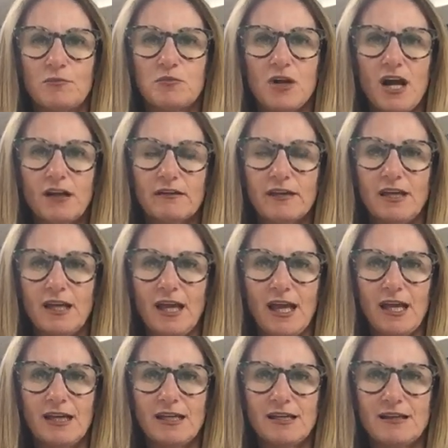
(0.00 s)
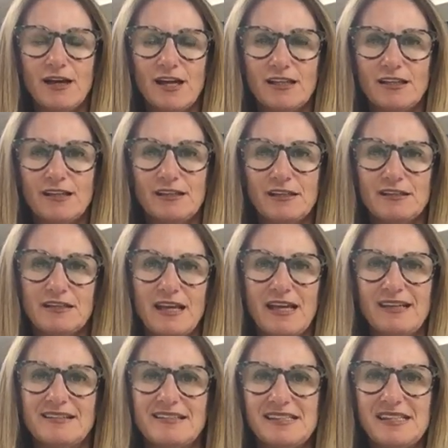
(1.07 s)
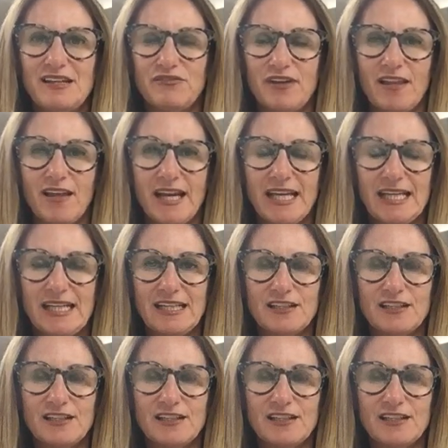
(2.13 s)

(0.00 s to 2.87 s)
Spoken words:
broccoli and onion and see if I like it.